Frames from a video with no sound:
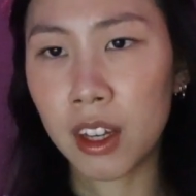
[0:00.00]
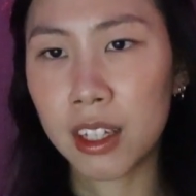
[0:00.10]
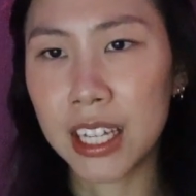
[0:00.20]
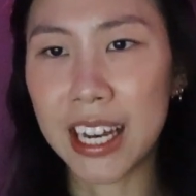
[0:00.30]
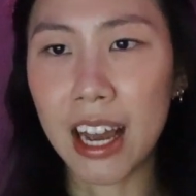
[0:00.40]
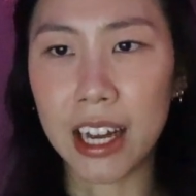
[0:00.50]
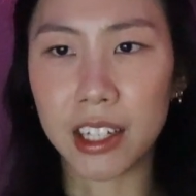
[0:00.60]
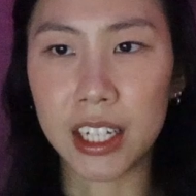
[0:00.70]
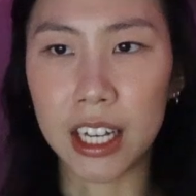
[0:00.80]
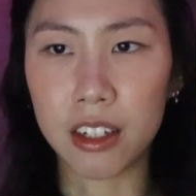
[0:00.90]
Tina
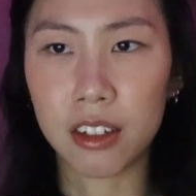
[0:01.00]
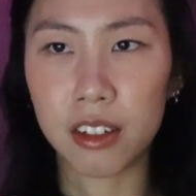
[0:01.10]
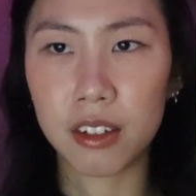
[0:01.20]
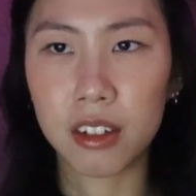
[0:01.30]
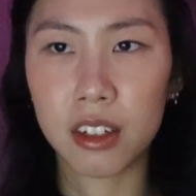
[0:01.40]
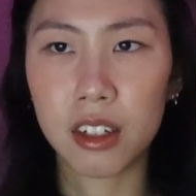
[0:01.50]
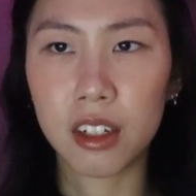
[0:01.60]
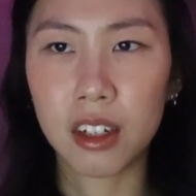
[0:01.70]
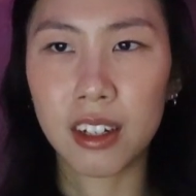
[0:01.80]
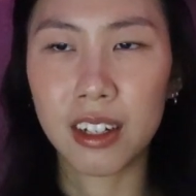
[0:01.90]
hesitates.
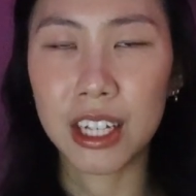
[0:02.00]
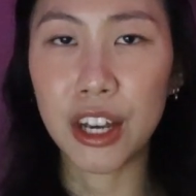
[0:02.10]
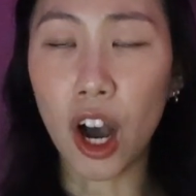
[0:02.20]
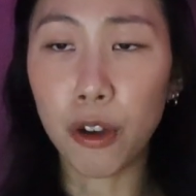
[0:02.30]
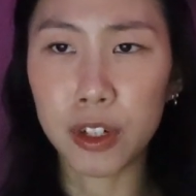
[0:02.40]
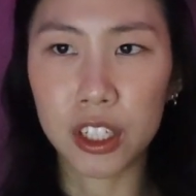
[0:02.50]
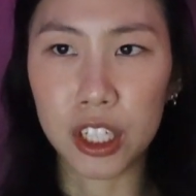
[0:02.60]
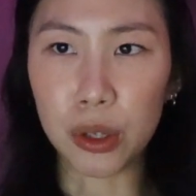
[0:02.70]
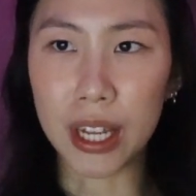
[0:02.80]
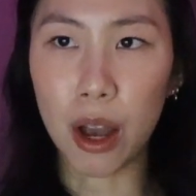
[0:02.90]
He offered to
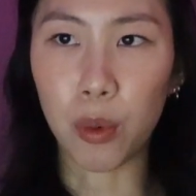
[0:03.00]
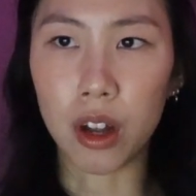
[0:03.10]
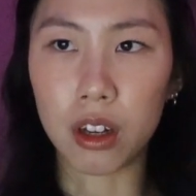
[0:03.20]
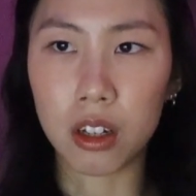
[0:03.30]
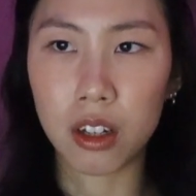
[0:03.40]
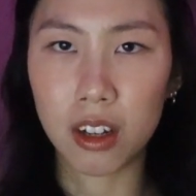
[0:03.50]
go get one,